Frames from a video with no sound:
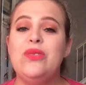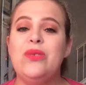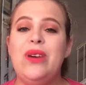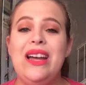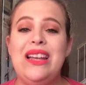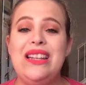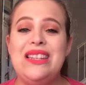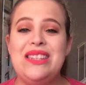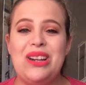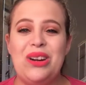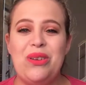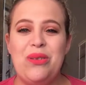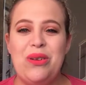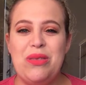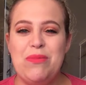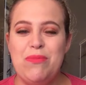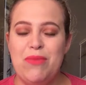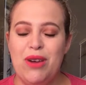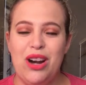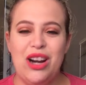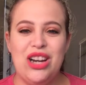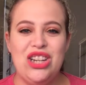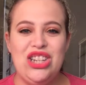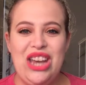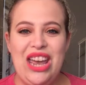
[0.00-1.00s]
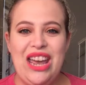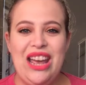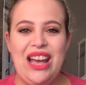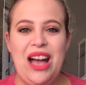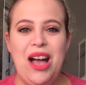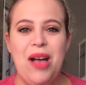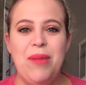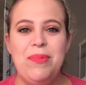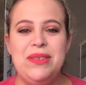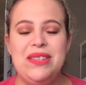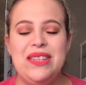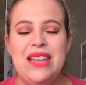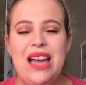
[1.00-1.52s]
let's go ahead and start with Marc
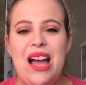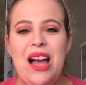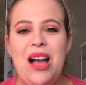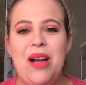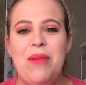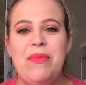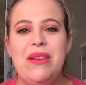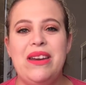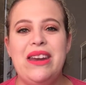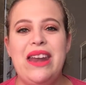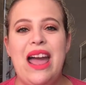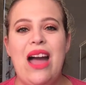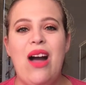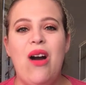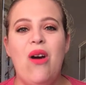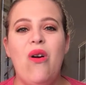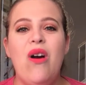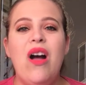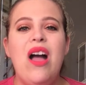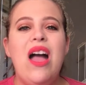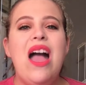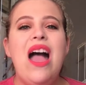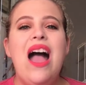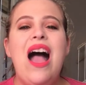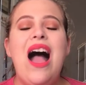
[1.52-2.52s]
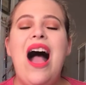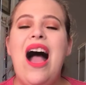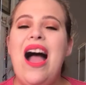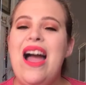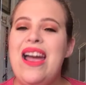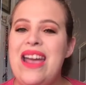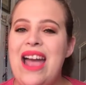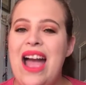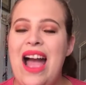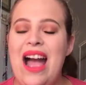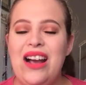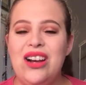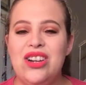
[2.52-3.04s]
Jacobs. Now
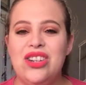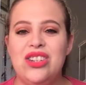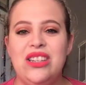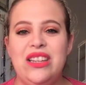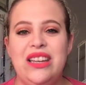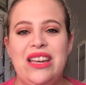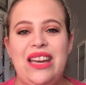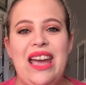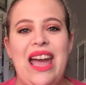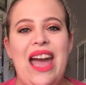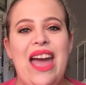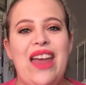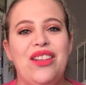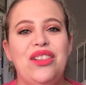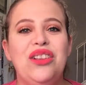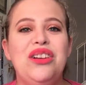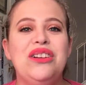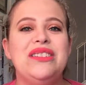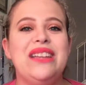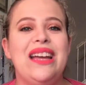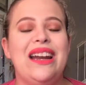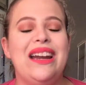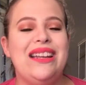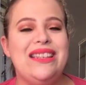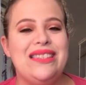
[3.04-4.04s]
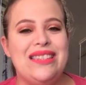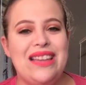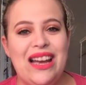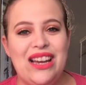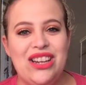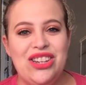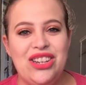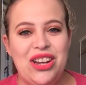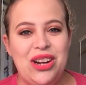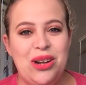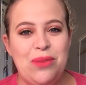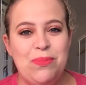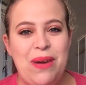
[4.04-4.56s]
I actually had looked at his
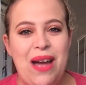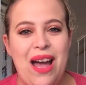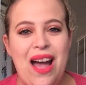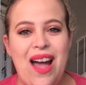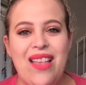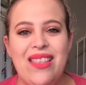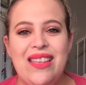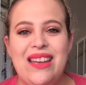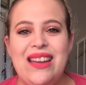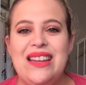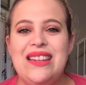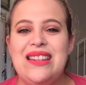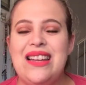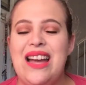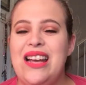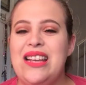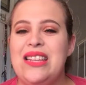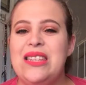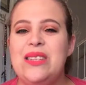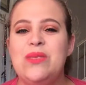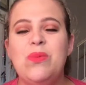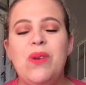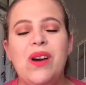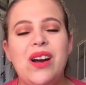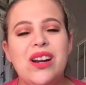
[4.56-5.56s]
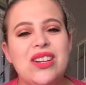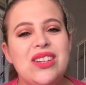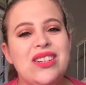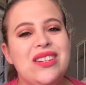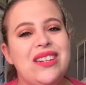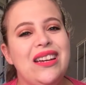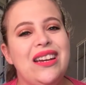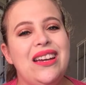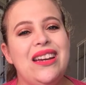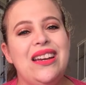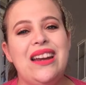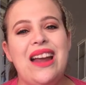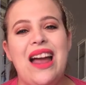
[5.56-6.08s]
eyeshadow palette. I swatched
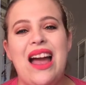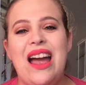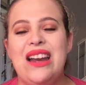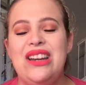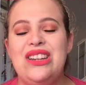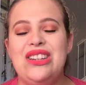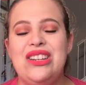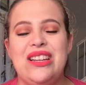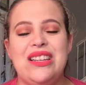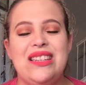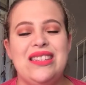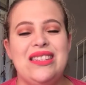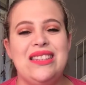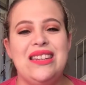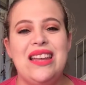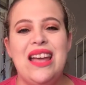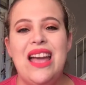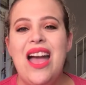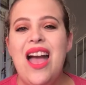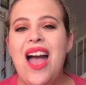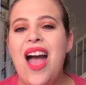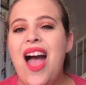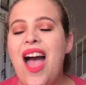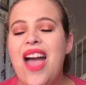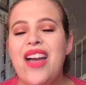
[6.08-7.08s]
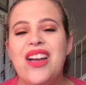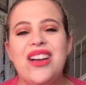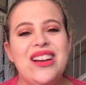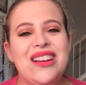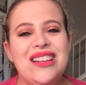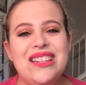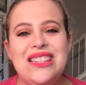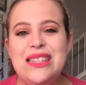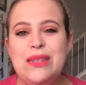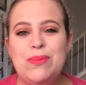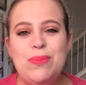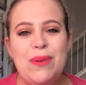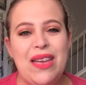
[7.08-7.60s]
it. I
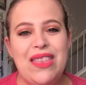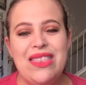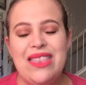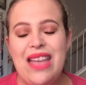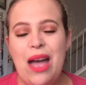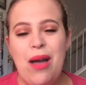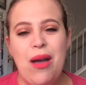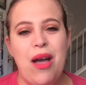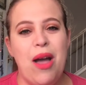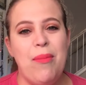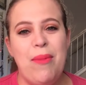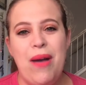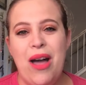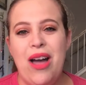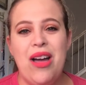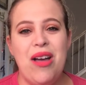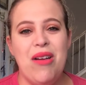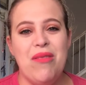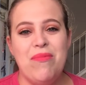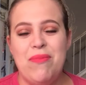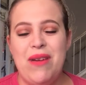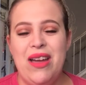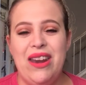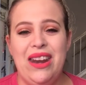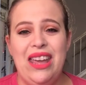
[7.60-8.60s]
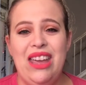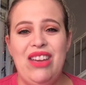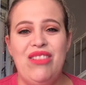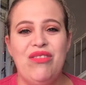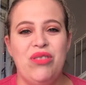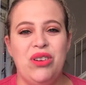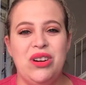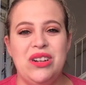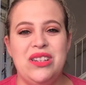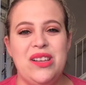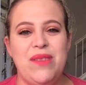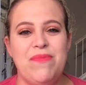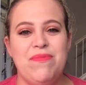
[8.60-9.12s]
couldn't spend that amount of money
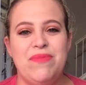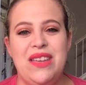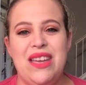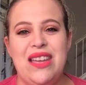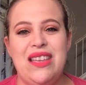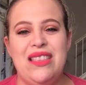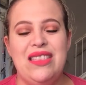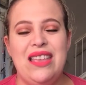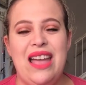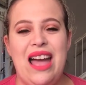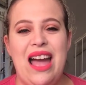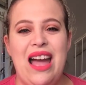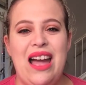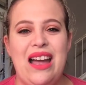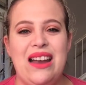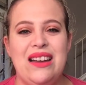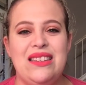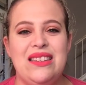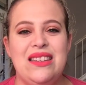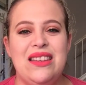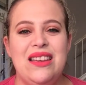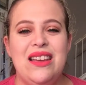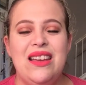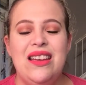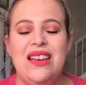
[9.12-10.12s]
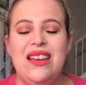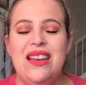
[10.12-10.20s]
for something that,